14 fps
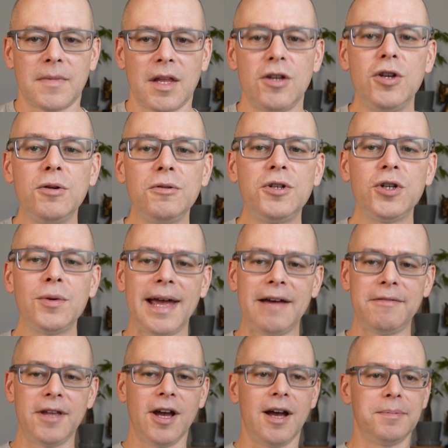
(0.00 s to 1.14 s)
You do have
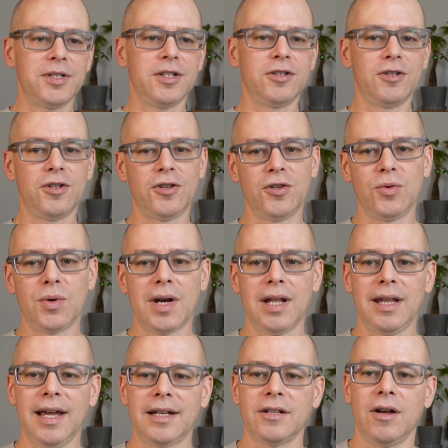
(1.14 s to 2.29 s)
the option to
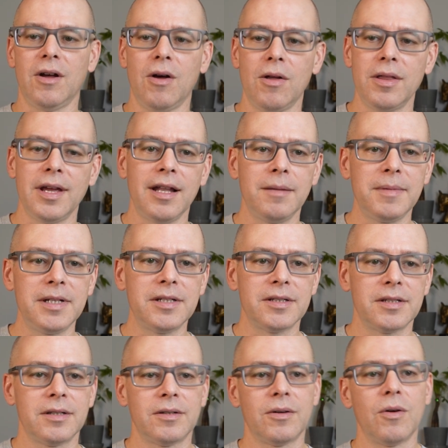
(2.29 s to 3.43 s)
collect all the
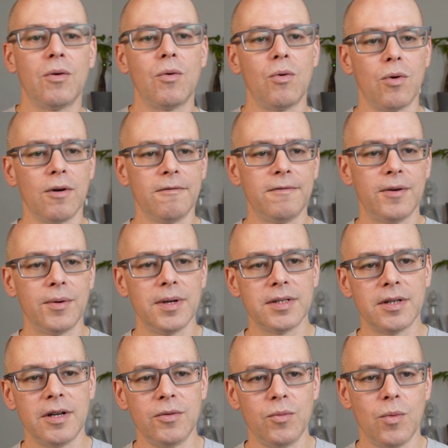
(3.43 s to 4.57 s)
elements or focus
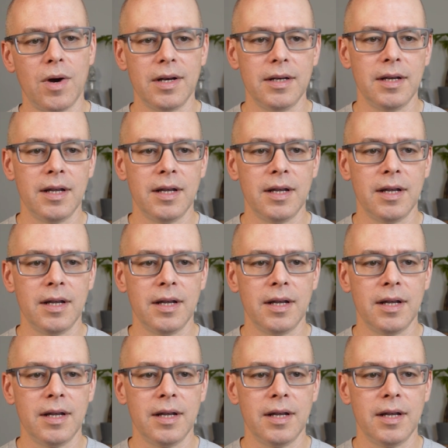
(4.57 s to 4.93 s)
on one.